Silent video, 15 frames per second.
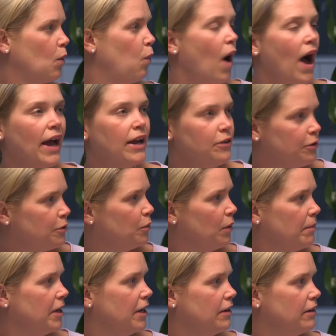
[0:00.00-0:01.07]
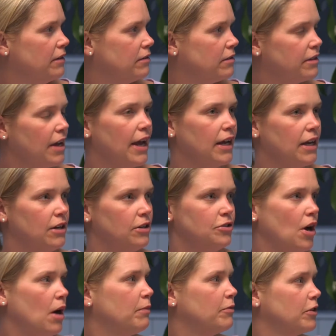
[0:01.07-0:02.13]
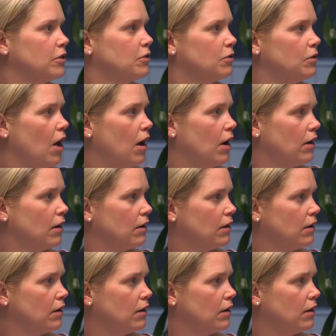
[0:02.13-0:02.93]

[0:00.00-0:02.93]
Why do women stay in a job for too long?